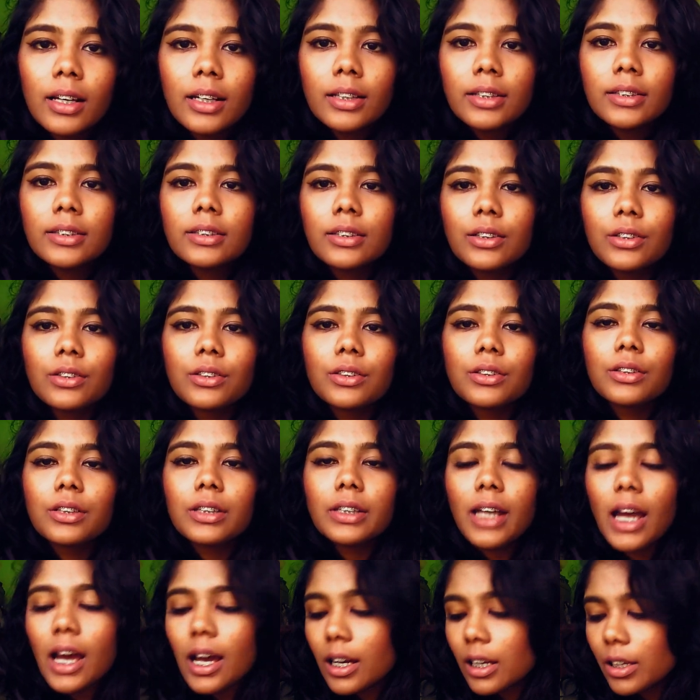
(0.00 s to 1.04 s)
So
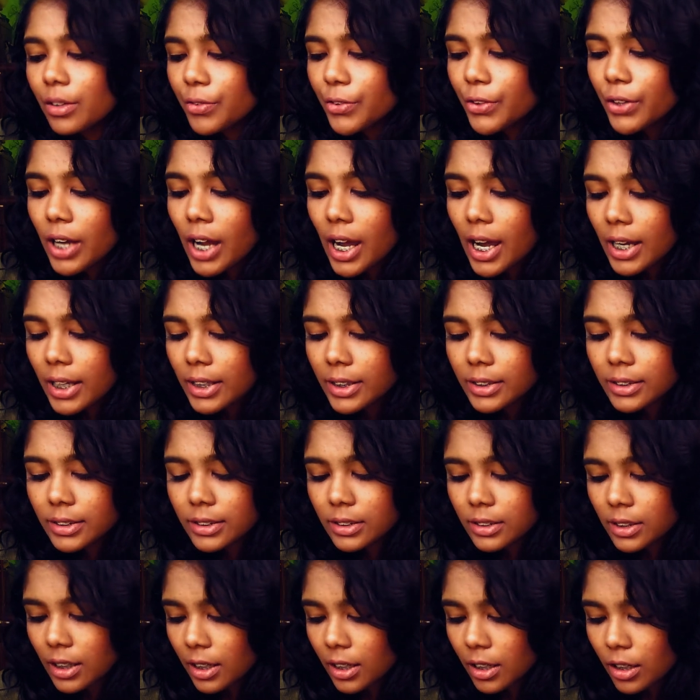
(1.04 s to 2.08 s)
yeah, if you guys
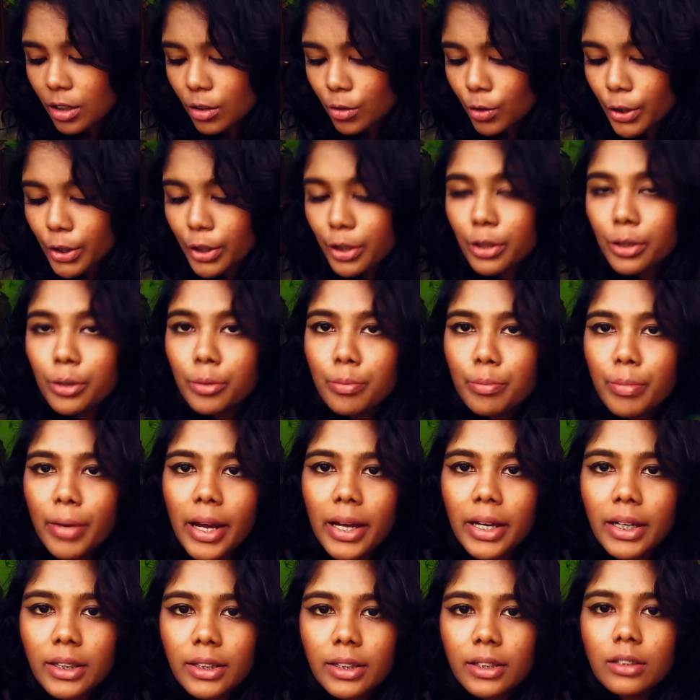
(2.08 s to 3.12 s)
wanted to
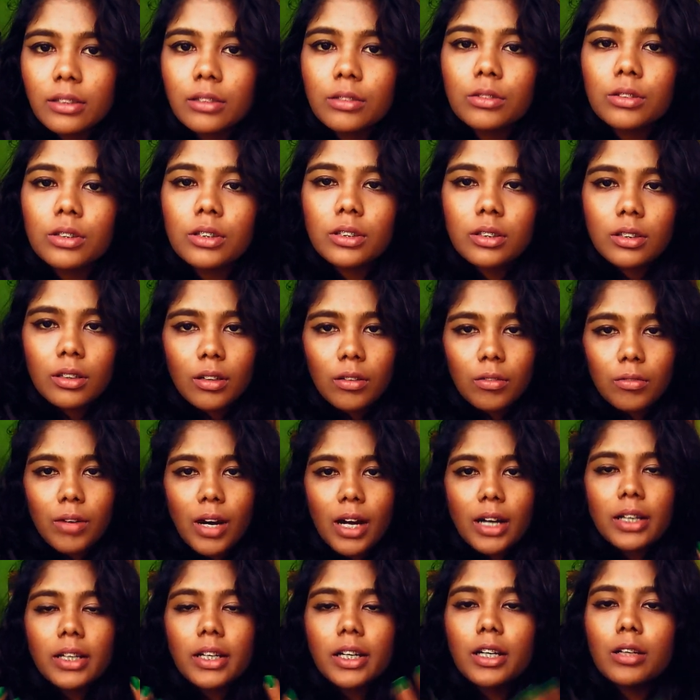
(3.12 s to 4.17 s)
buy this
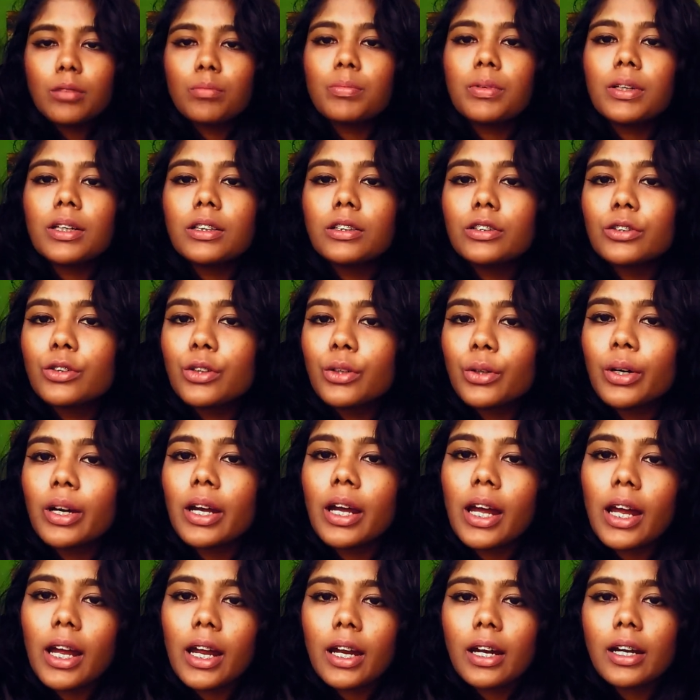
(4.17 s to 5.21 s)
Vaadi Herbals, go
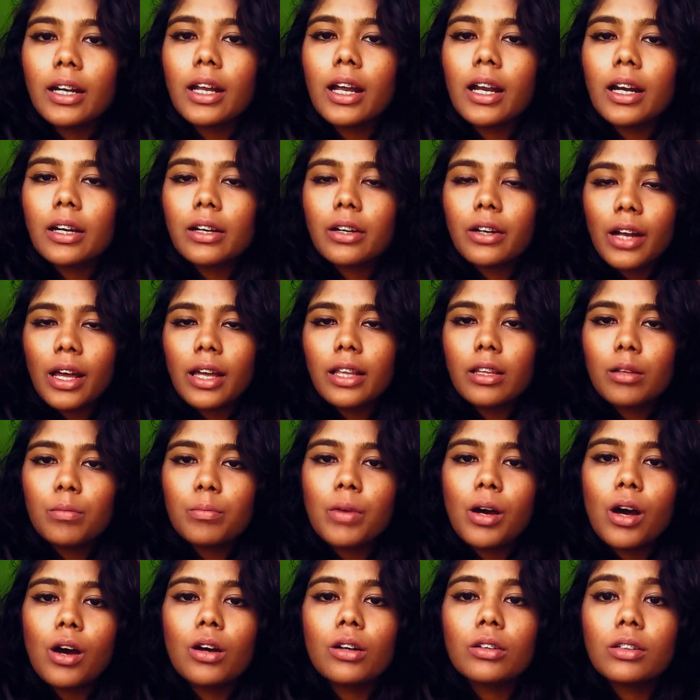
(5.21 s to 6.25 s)
ahead and try them
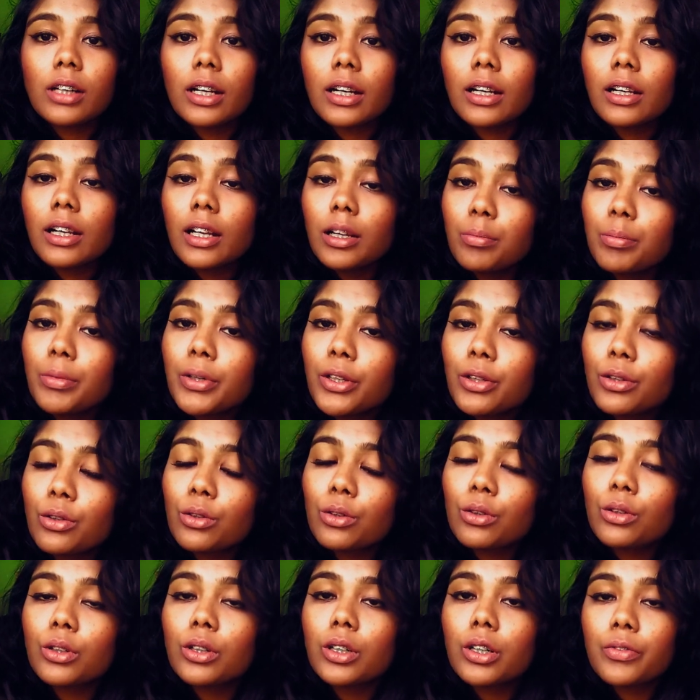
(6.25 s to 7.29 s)
out and let me
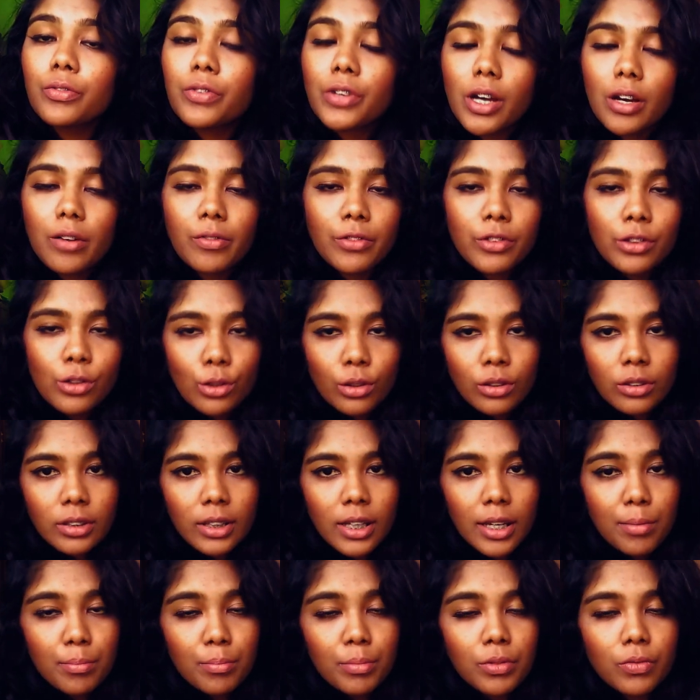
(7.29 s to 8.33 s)
know if you have used
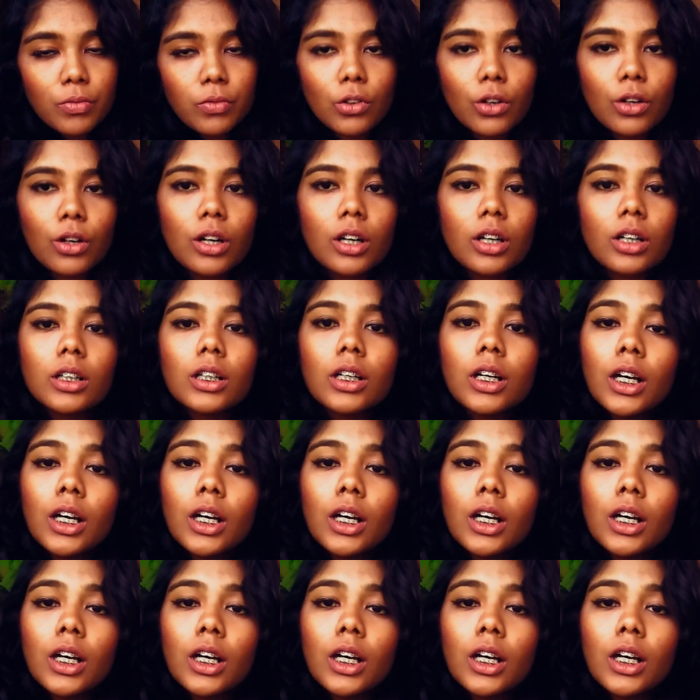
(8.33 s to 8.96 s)
them before.